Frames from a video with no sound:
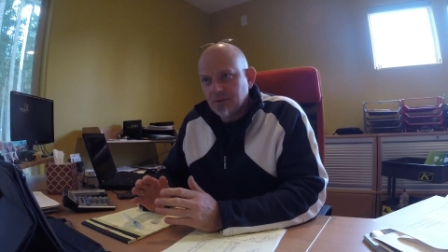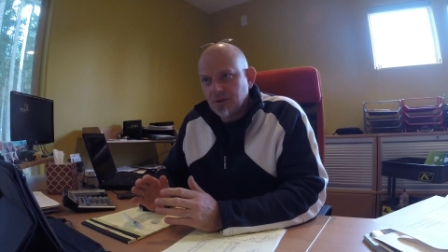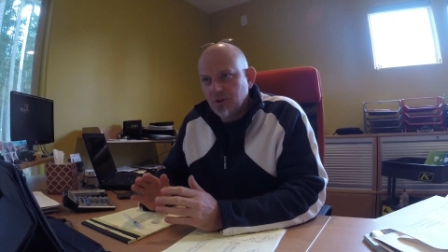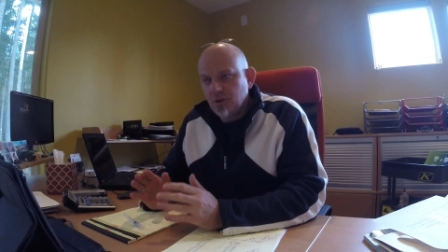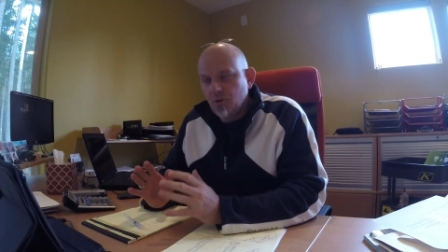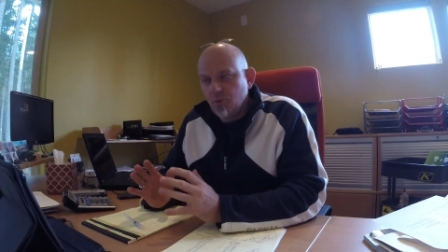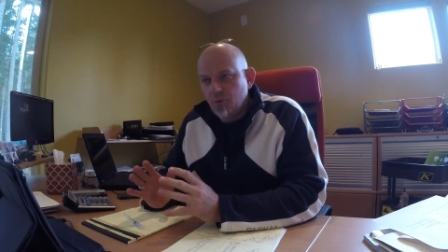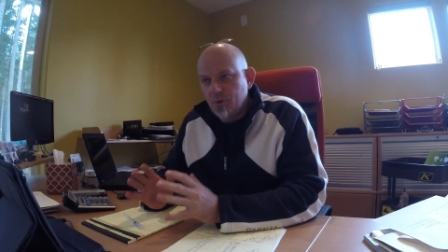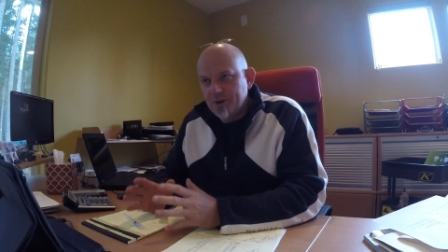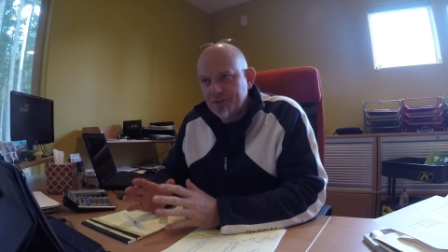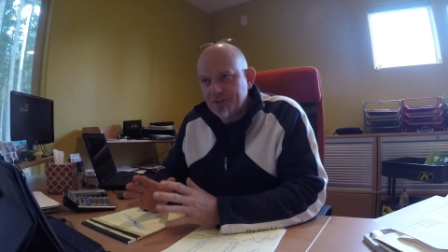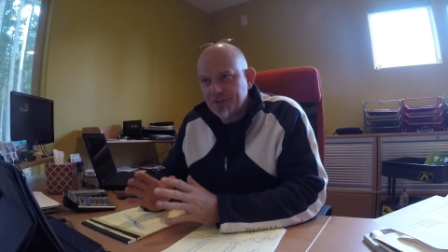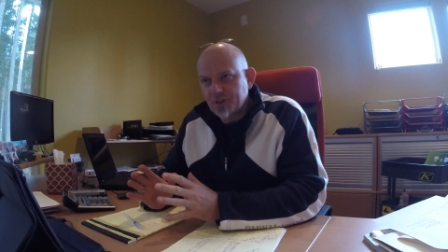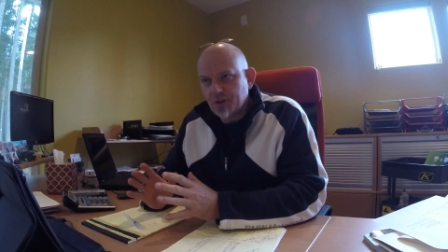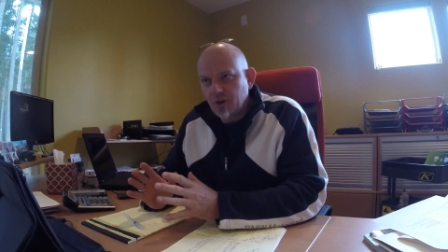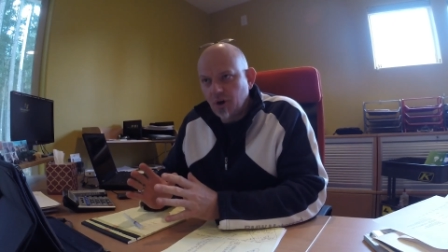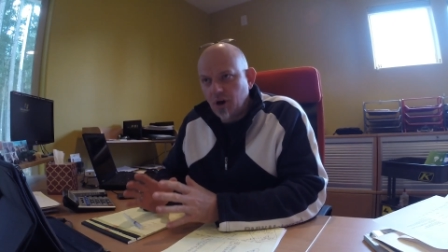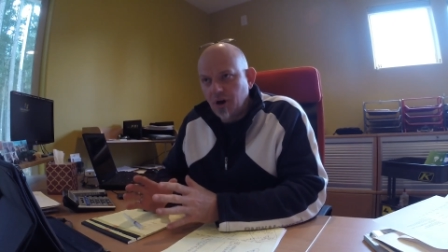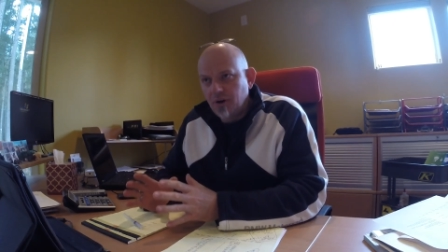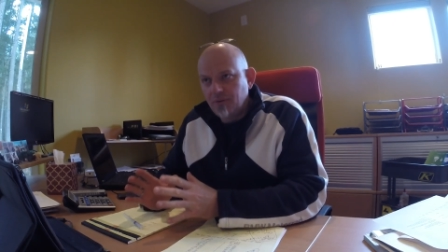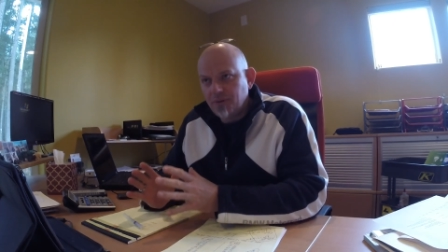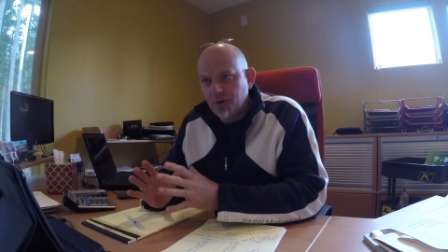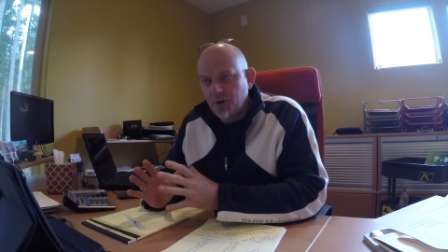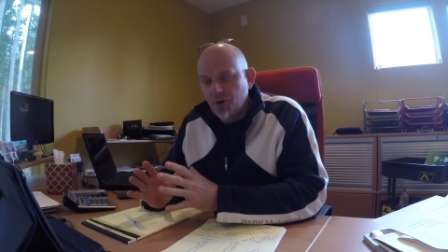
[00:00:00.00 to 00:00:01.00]
the risk
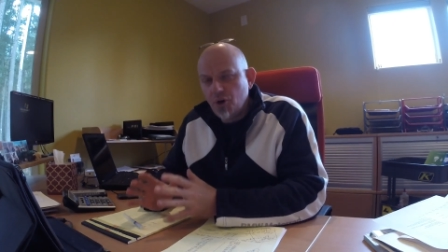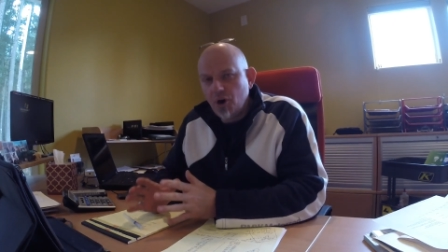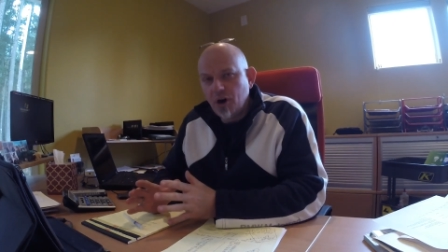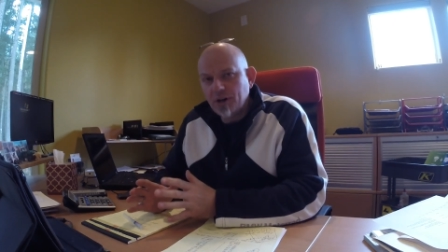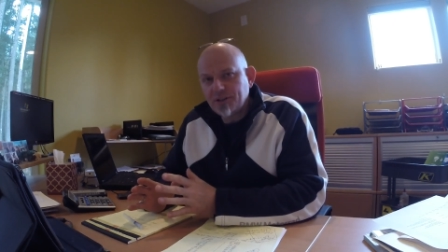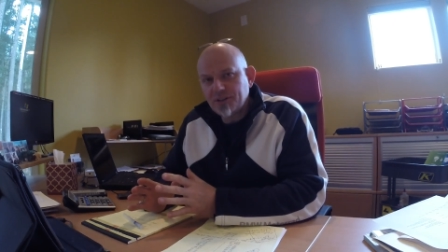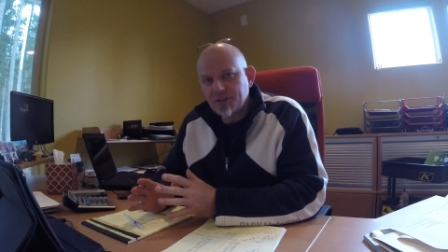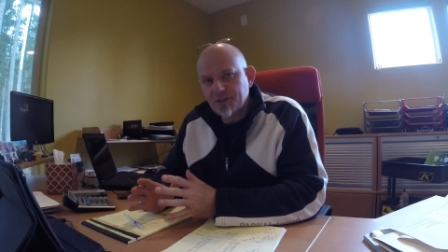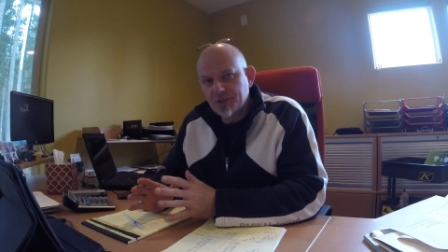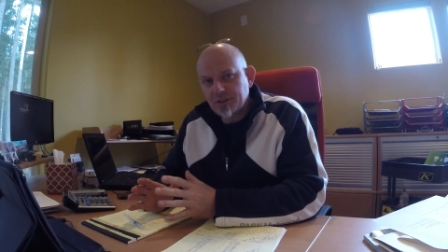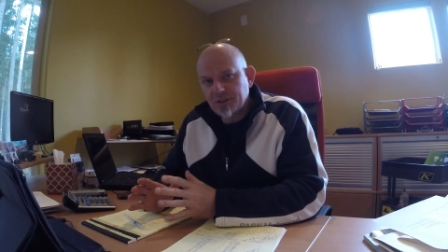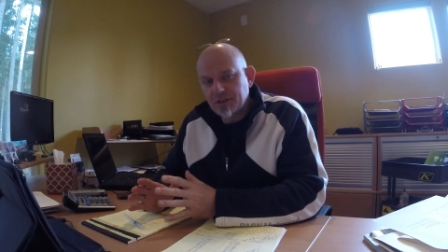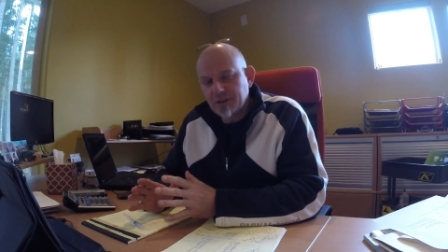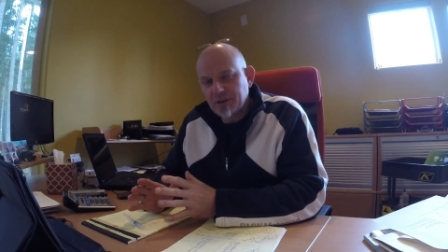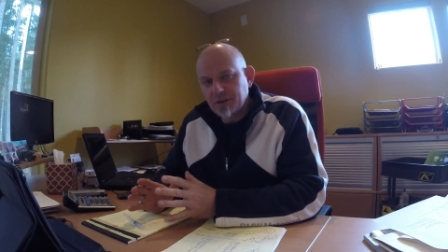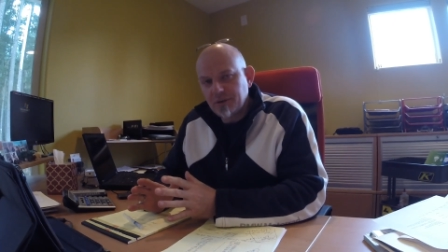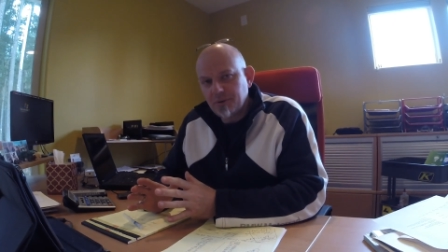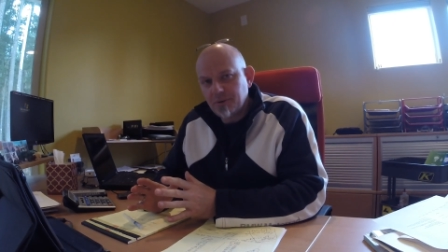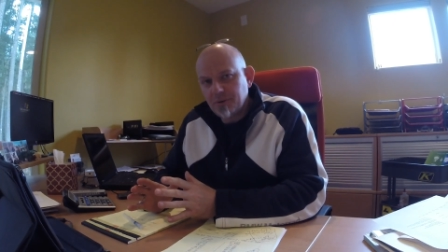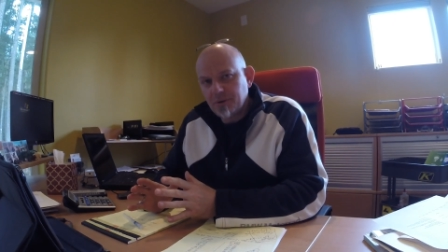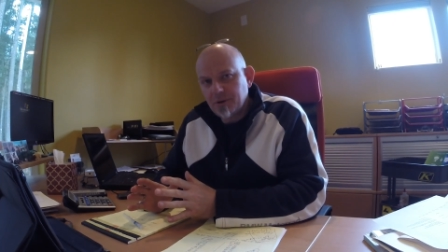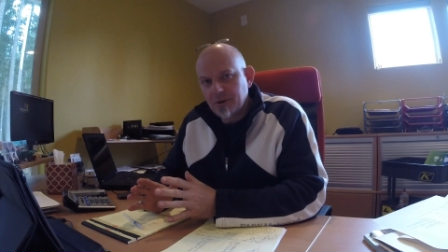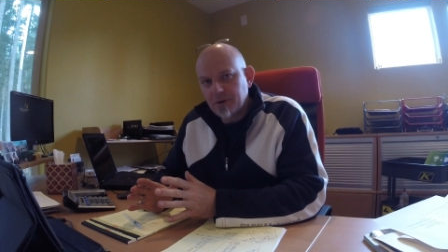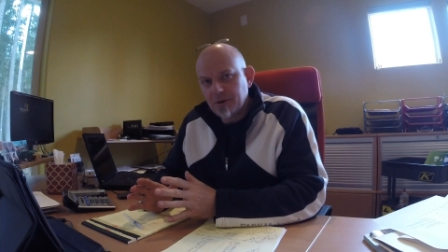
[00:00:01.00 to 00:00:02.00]
of not
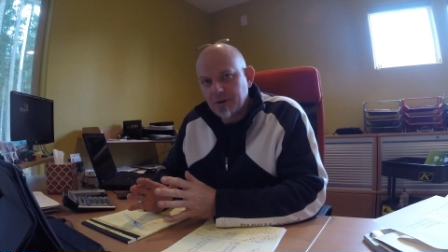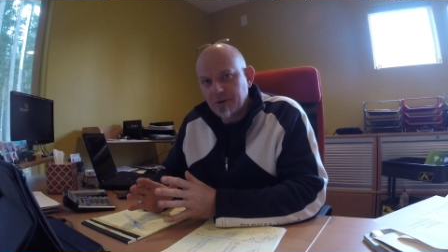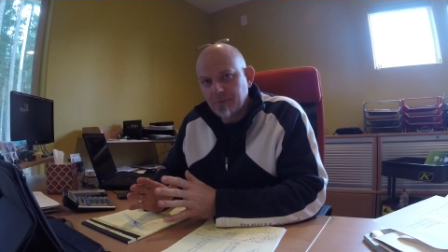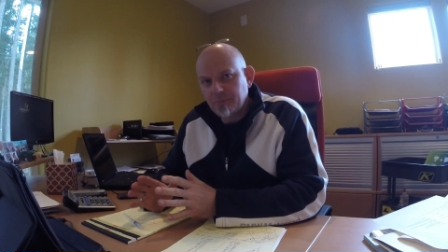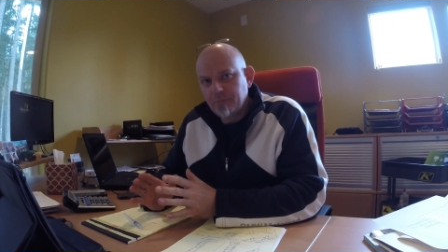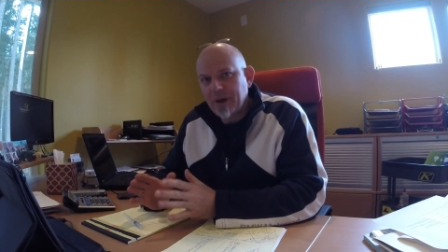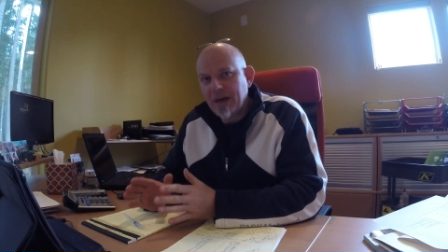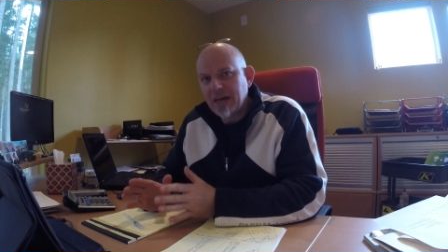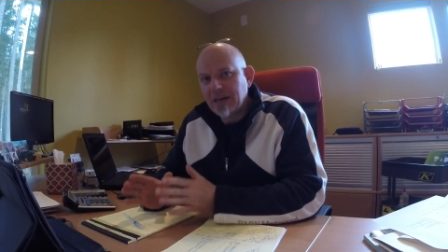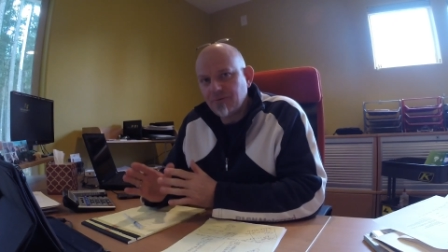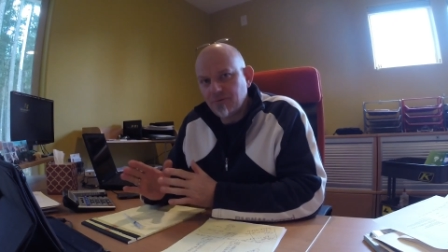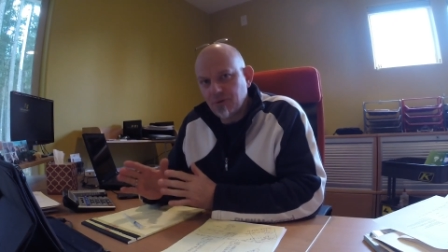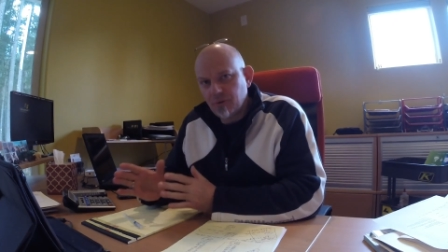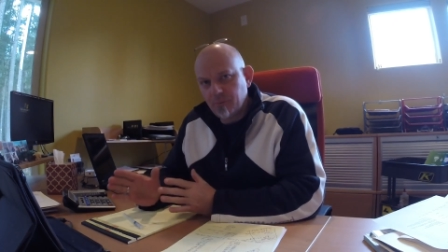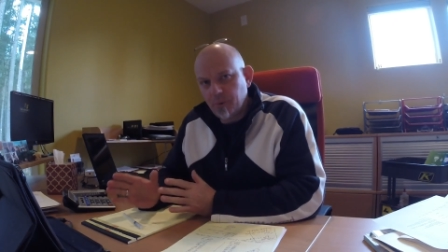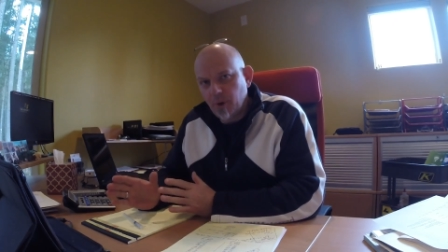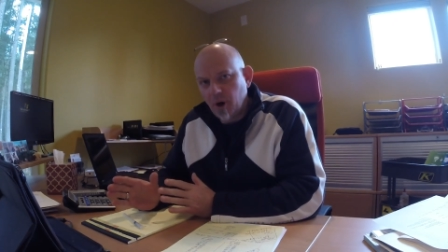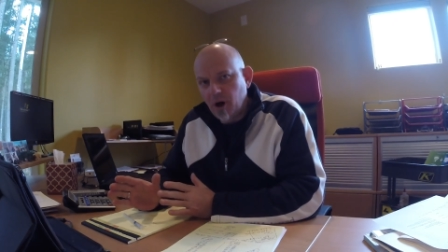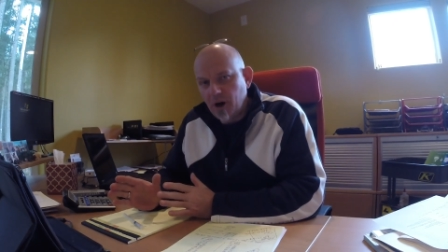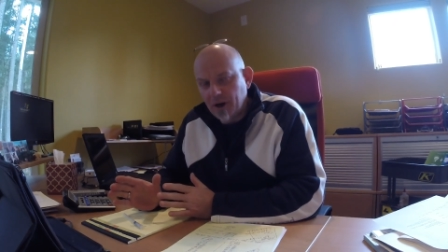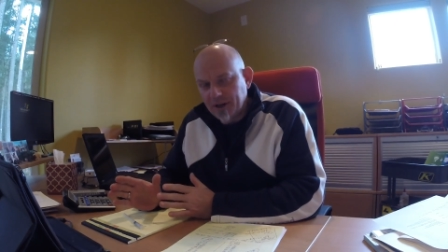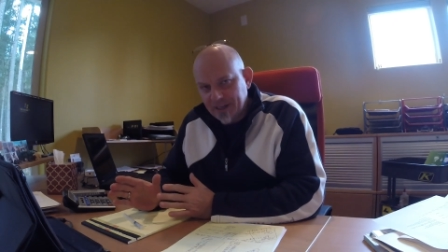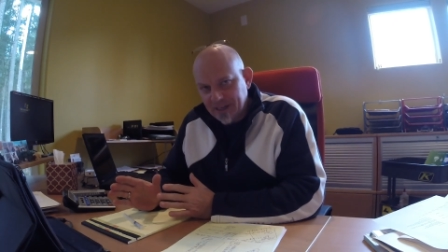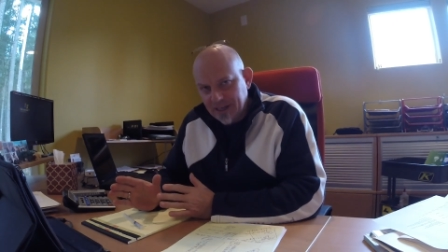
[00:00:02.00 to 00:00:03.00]
paying for
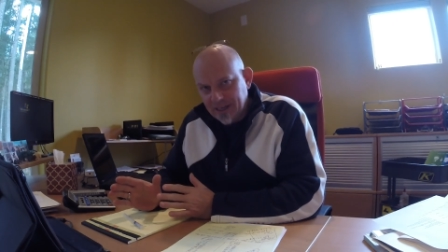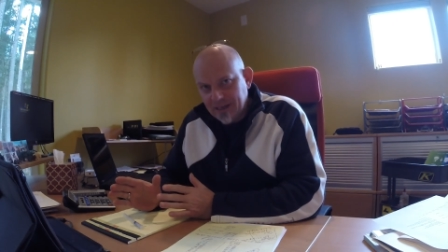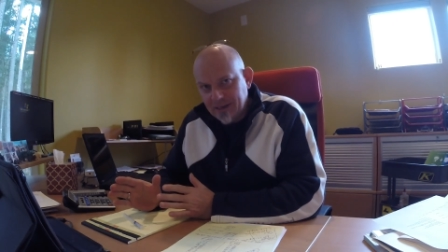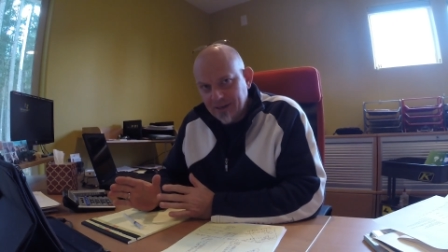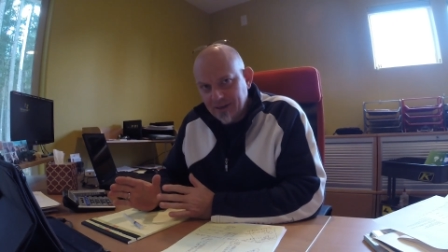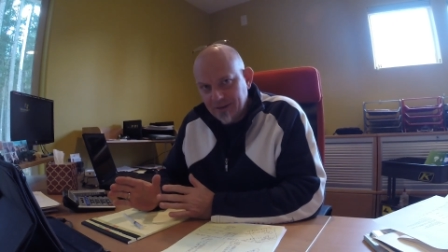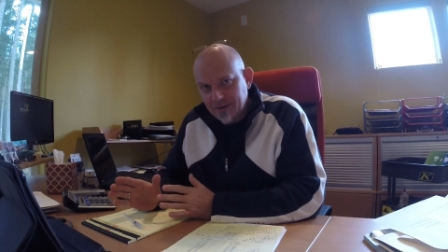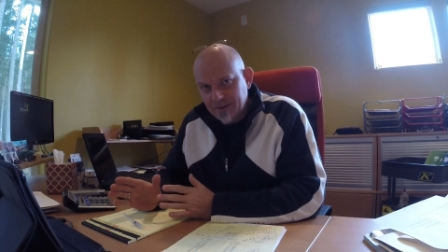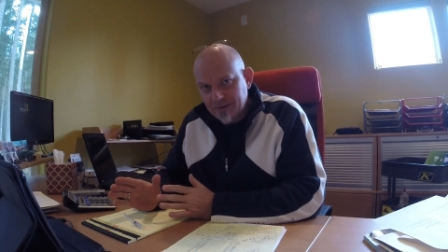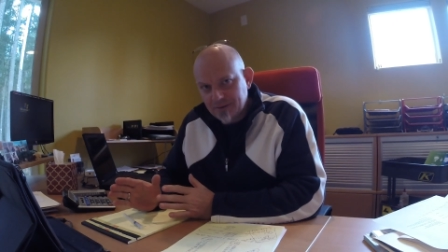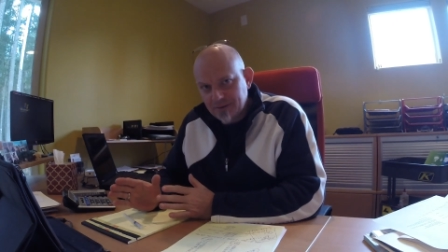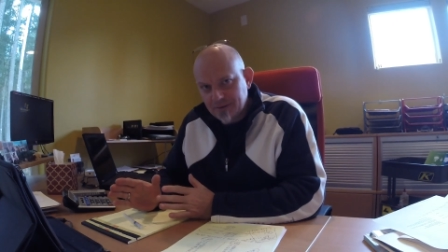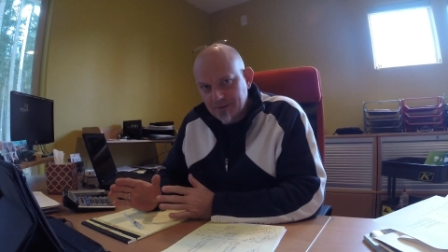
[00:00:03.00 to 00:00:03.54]
parking.